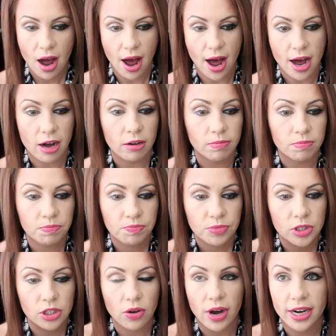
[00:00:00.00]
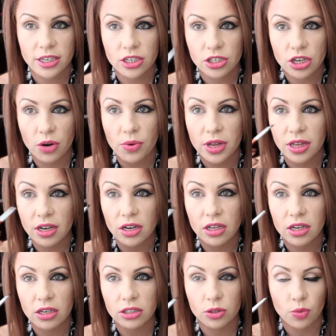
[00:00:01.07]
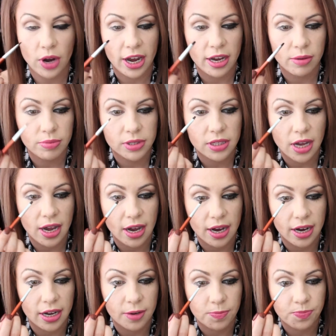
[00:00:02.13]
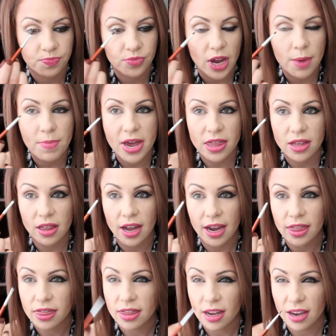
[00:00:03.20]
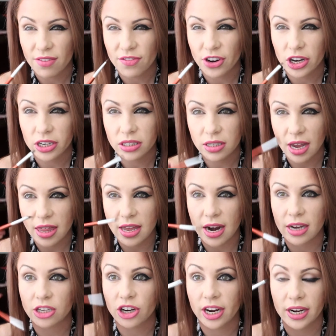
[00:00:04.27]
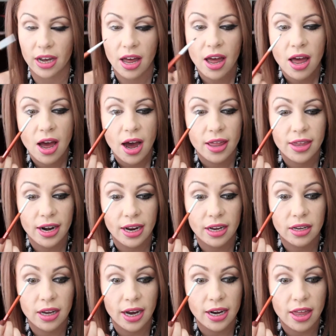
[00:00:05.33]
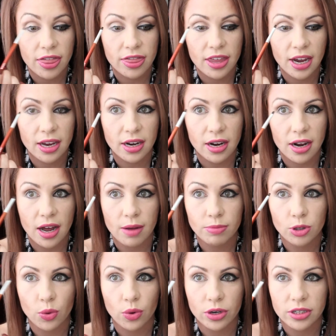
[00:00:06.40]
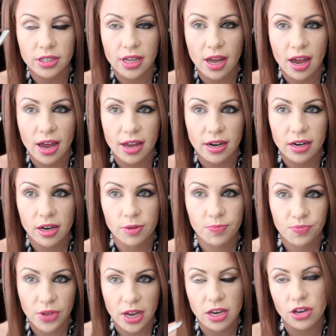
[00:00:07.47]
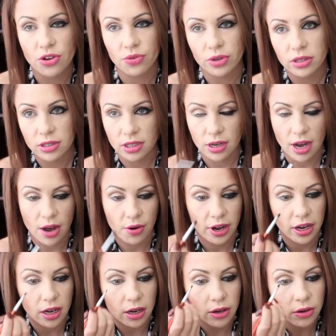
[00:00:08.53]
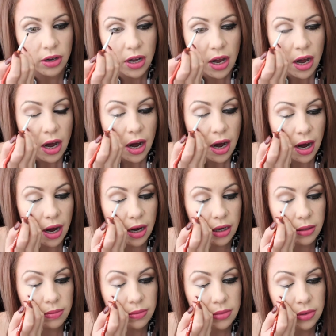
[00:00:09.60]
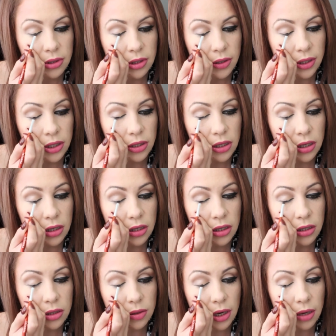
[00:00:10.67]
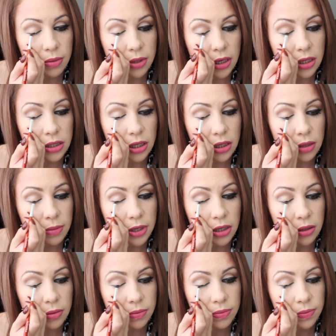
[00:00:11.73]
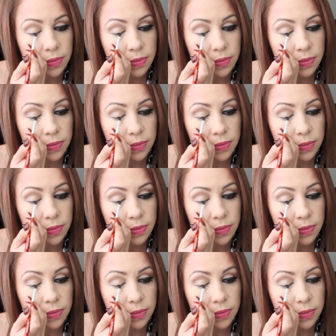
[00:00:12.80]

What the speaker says: So I just start with little swipes and I make the line thin first, and then I kind of thicken it up towards the end, and you will see how I go. So I do little swipes and I start in the middle.